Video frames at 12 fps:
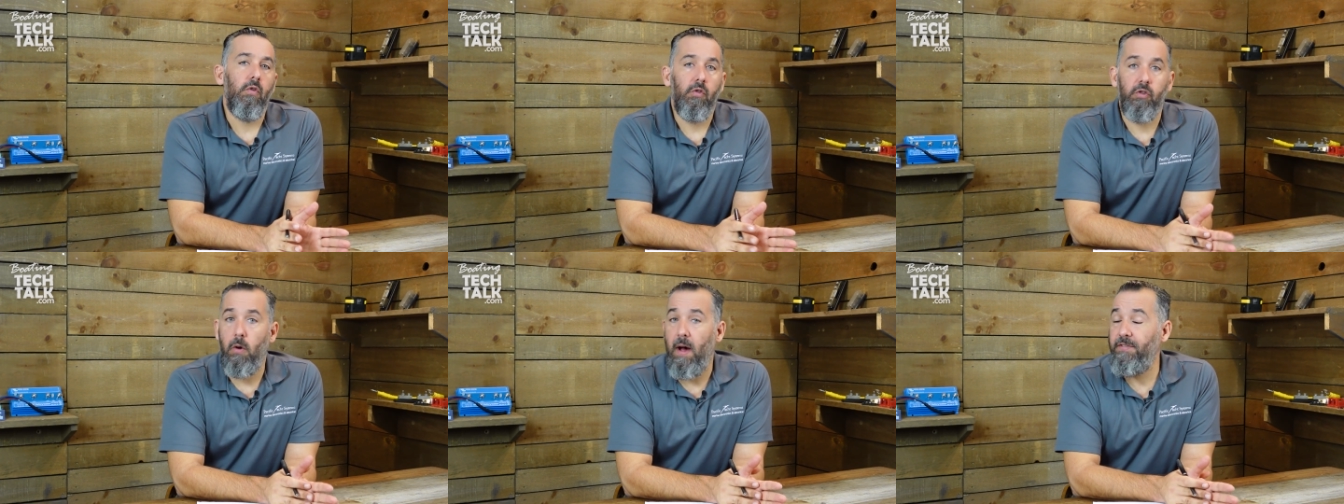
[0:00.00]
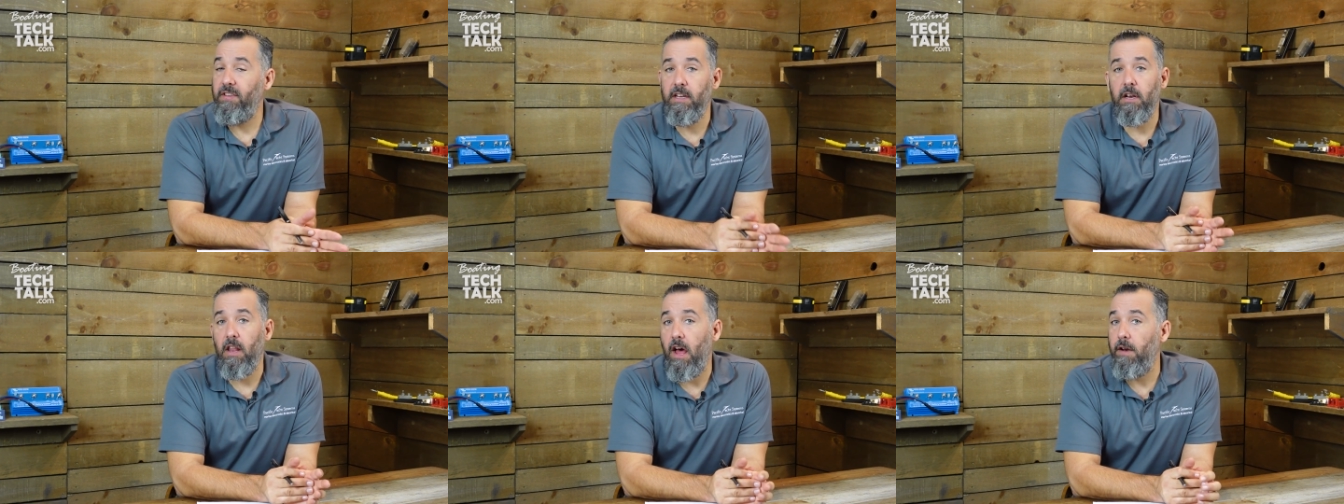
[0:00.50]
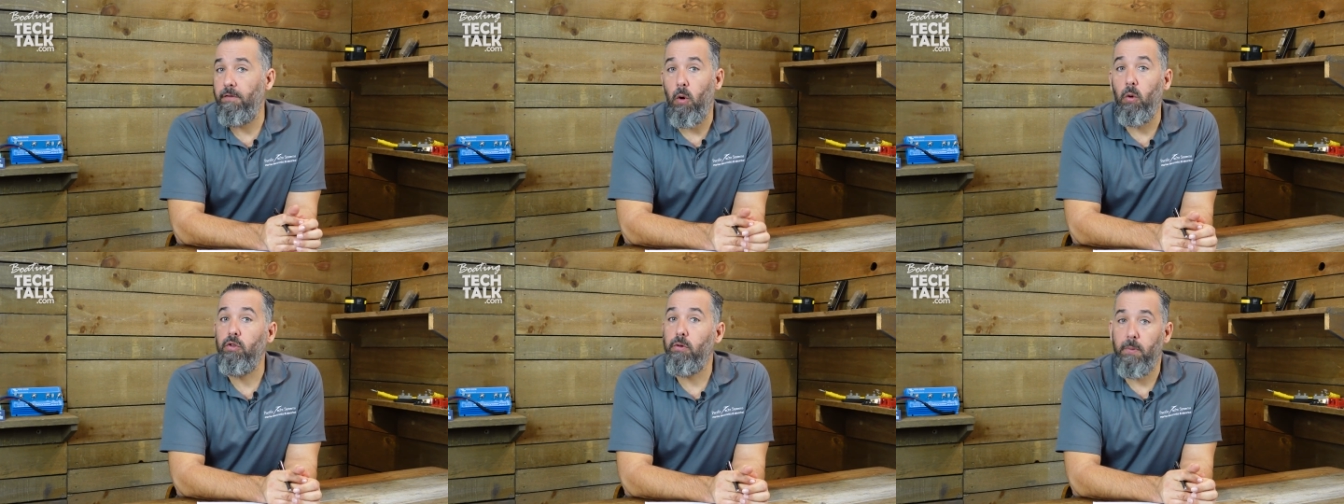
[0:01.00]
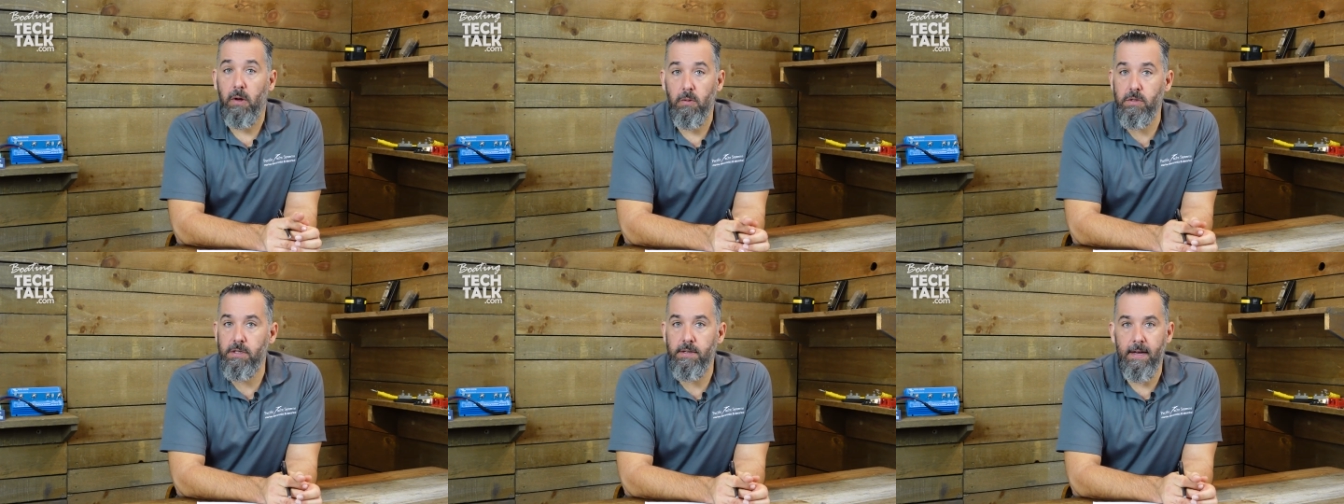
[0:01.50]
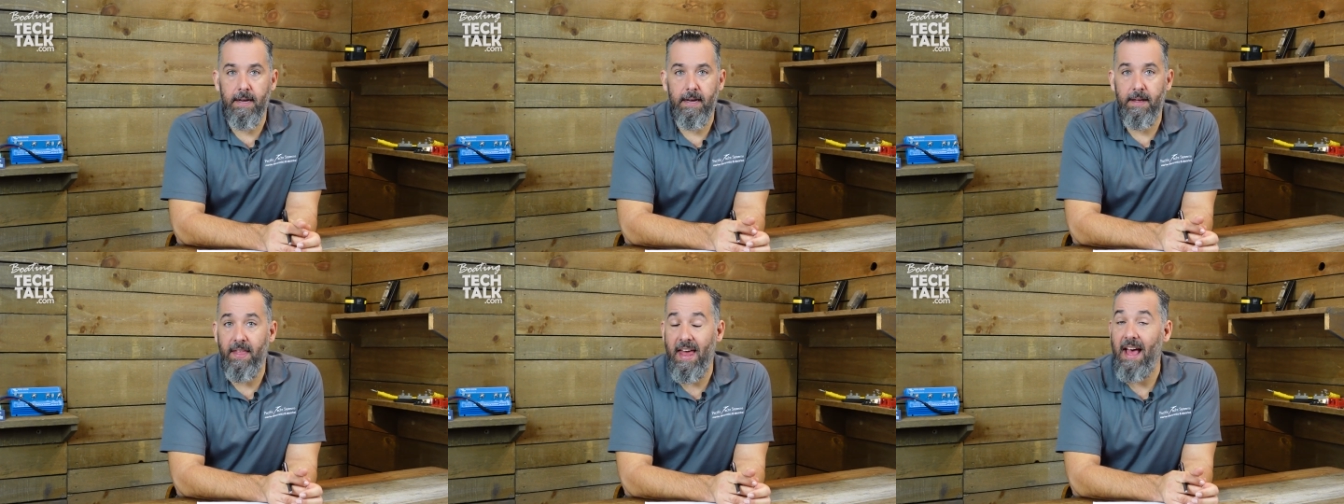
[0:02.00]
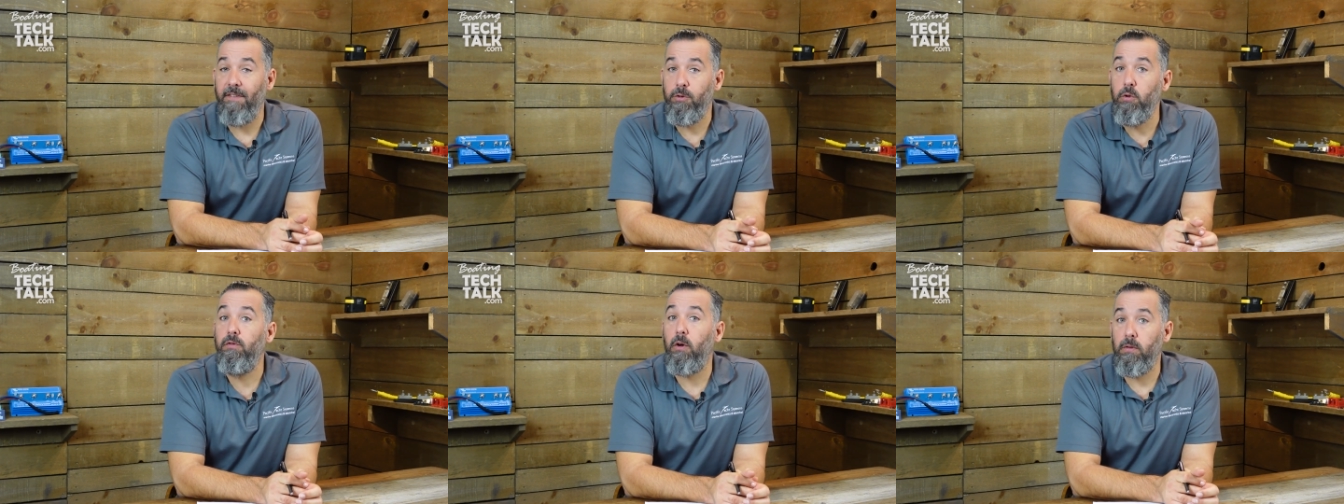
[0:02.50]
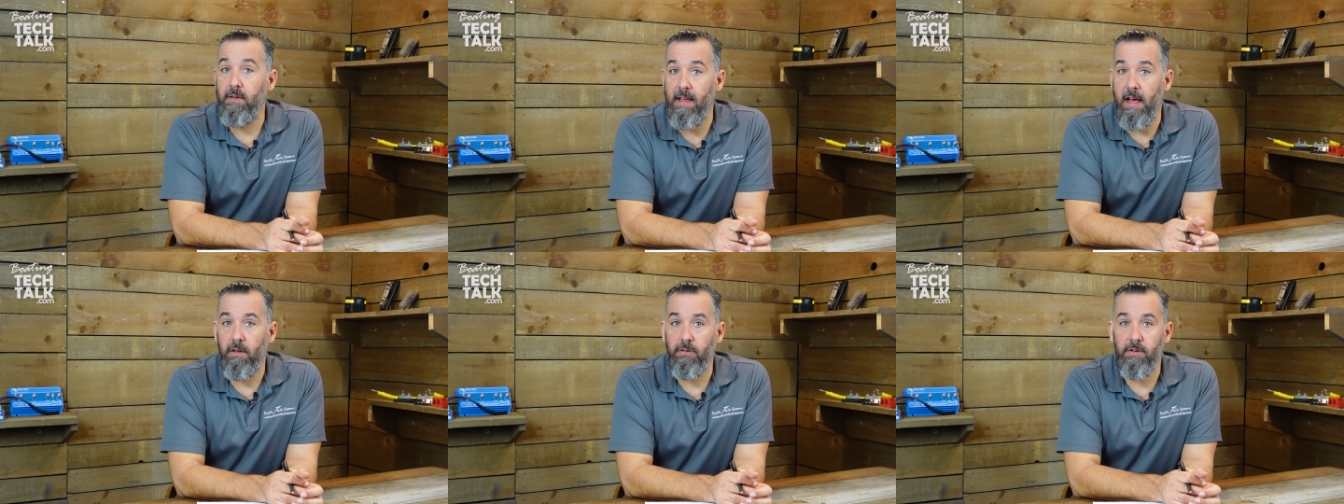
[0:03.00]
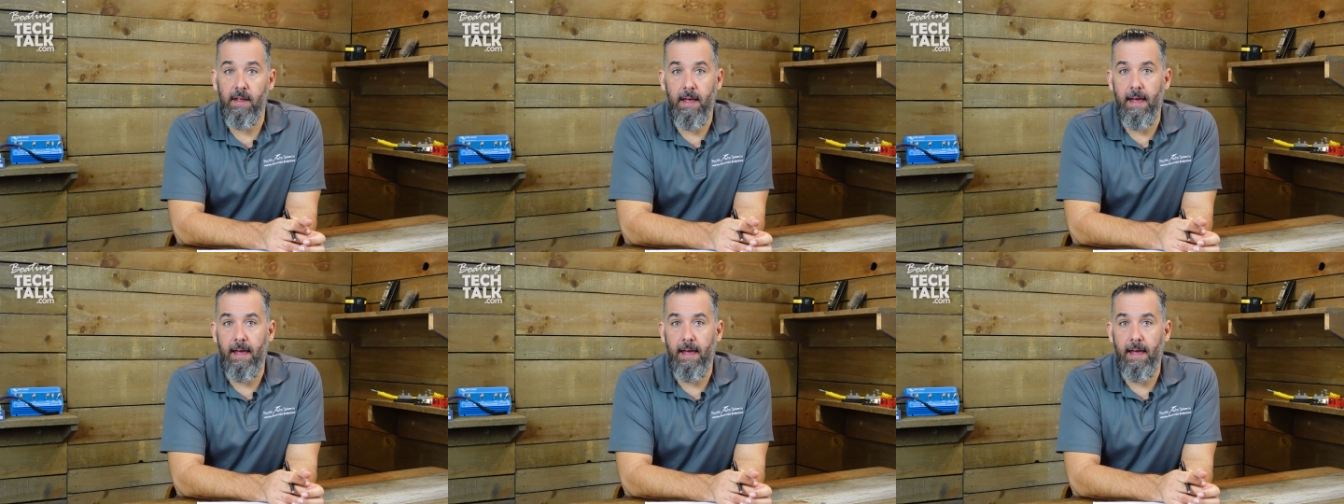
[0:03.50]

So I've seen a lot of older boats that have 2 volt cells,